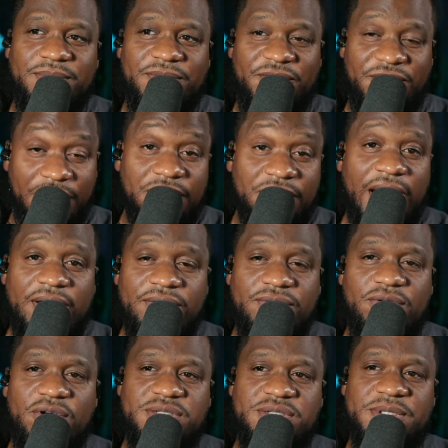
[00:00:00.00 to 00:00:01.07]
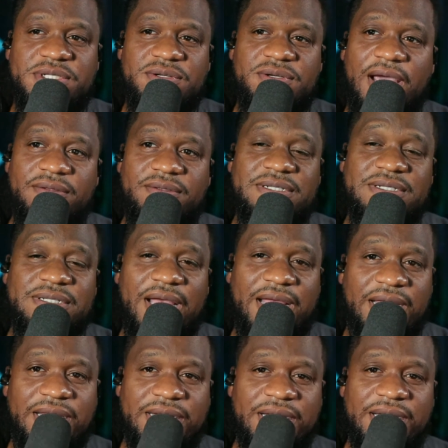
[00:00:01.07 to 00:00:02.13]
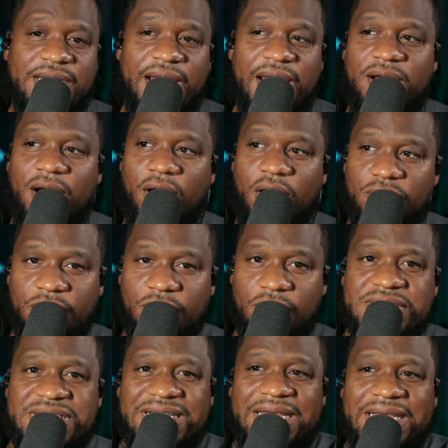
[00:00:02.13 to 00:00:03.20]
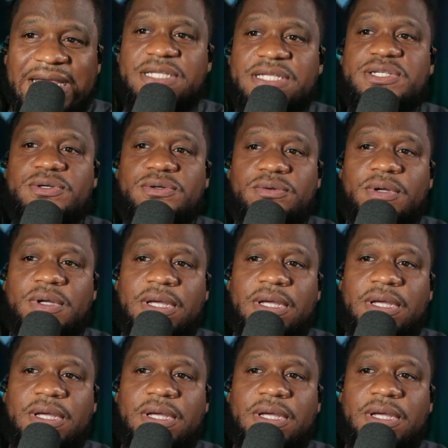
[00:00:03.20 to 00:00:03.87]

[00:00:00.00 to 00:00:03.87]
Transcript: figure it out, of course, but you have to, at the end of the day, all roads lead to